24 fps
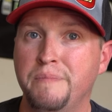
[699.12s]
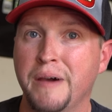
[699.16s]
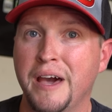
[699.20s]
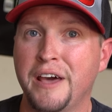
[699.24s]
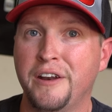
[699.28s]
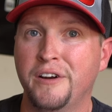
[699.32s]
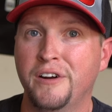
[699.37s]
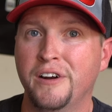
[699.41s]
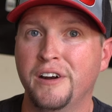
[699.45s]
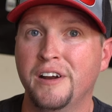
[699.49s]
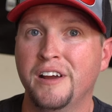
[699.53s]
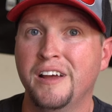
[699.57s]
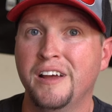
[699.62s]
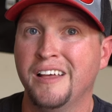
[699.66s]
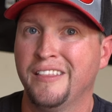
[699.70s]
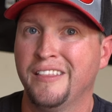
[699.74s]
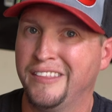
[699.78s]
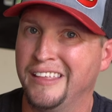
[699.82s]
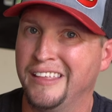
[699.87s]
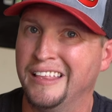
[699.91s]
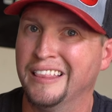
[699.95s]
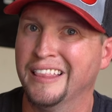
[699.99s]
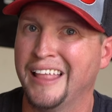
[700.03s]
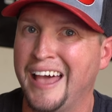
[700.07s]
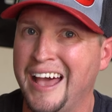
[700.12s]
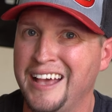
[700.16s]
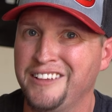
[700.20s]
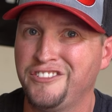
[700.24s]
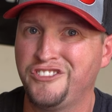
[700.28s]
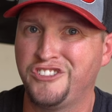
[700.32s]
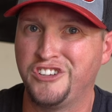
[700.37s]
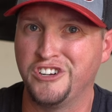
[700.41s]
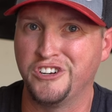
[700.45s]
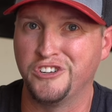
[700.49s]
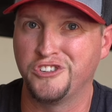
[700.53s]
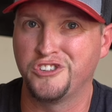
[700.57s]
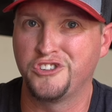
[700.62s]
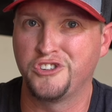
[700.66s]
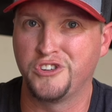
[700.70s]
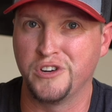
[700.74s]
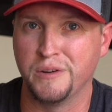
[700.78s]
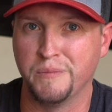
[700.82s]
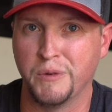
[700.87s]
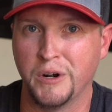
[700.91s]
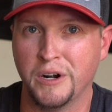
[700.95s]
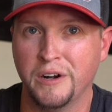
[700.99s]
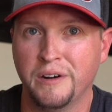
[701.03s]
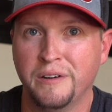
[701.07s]
better than last year's
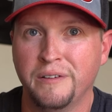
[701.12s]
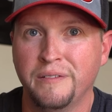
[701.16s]
trimmer.